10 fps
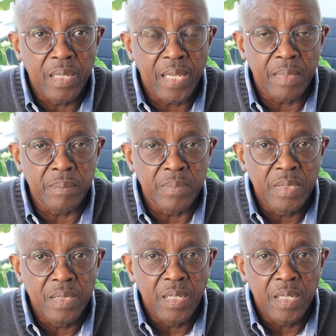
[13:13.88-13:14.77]
Him.
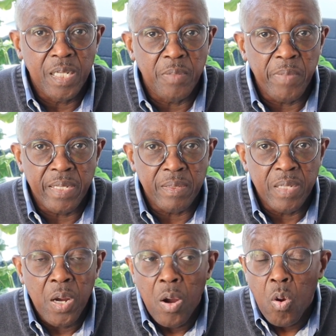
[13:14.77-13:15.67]
You may
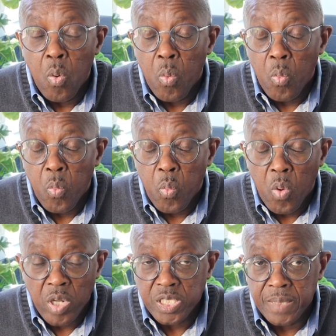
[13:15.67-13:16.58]

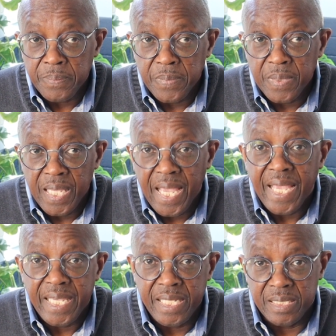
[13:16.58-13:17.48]
worship
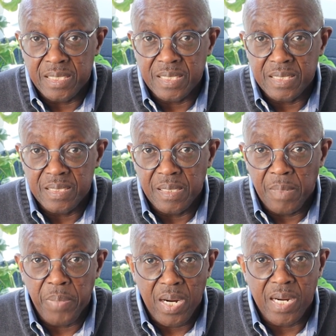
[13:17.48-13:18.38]
is
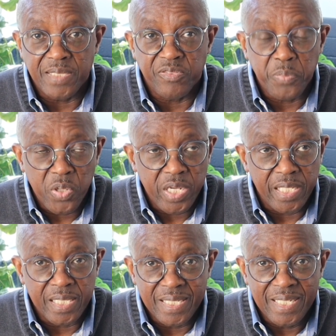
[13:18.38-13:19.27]
a part of
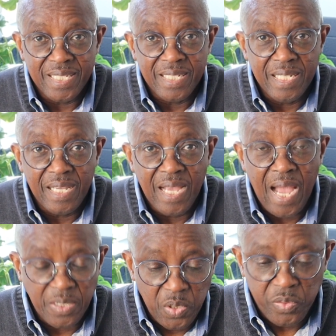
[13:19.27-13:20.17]
praying
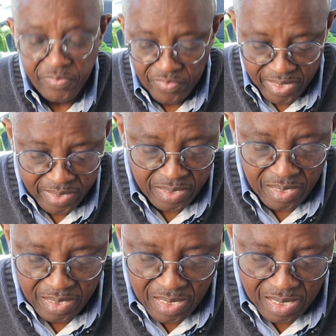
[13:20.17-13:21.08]
and glorifying
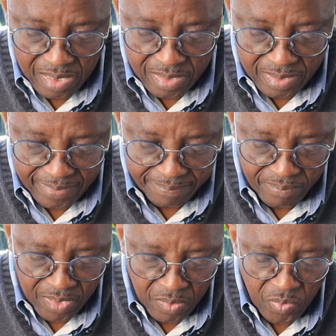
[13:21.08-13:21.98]
God.
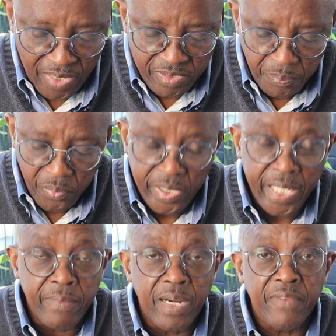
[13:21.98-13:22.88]
We have the
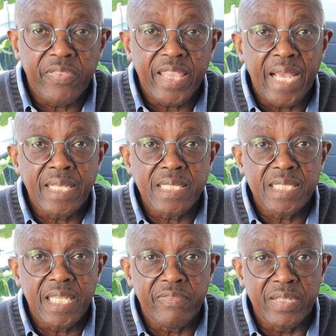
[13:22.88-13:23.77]
prayer of
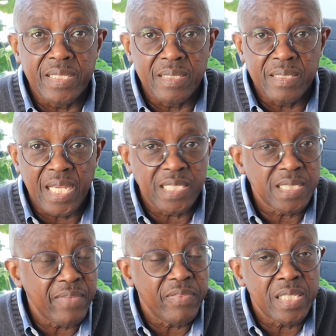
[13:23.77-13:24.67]
thanksgiving.
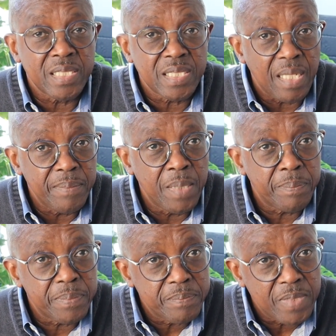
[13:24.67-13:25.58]
Thanksgiving is coming
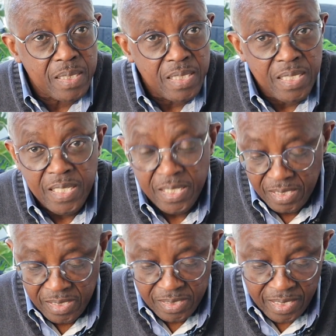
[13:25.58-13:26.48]
up
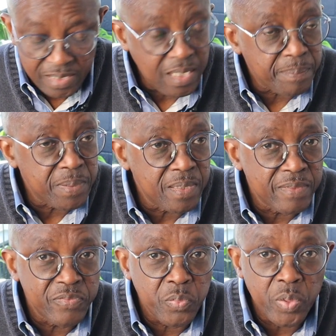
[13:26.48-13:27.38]
in the next couple
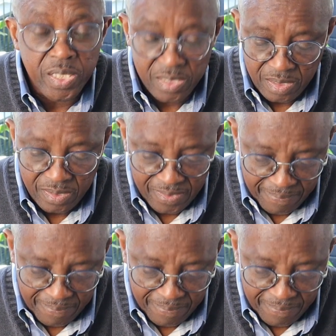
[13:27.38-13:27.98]
of weeks.